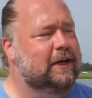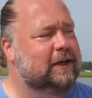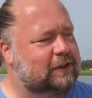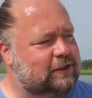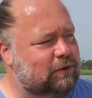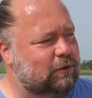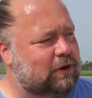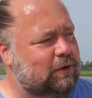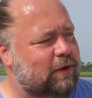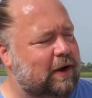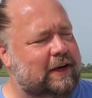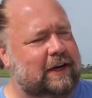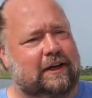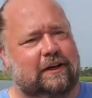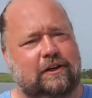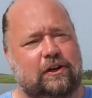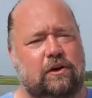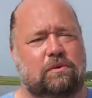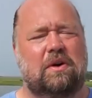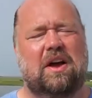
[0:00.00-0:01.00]
So what do I need
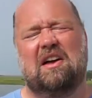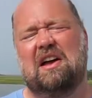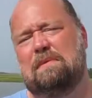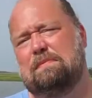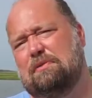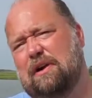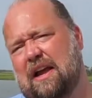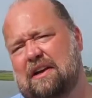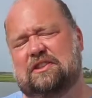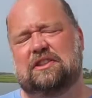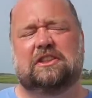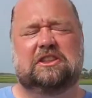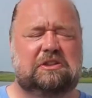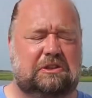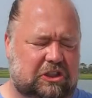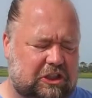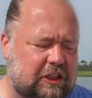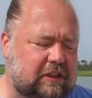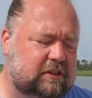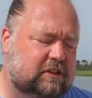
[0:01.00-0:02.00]
to do? Well, I probably should
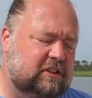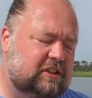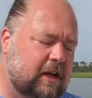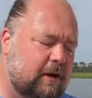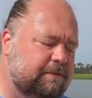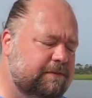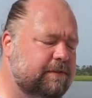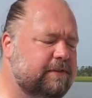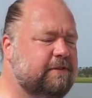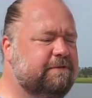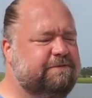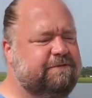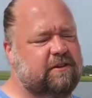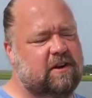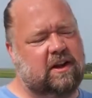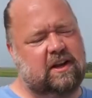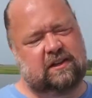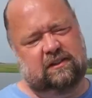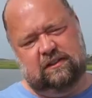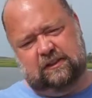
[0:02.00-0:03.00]
choose some from the
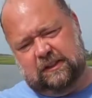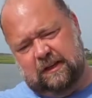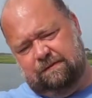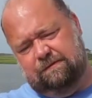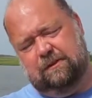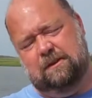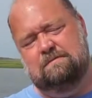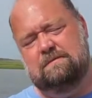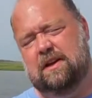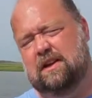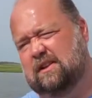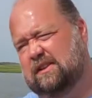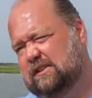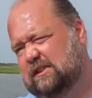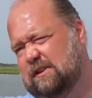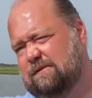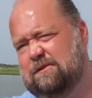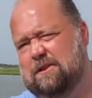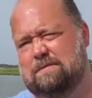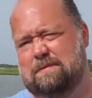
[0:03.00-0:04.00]
front and some from the middle and
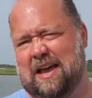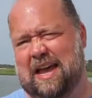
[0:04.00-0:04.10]
some from the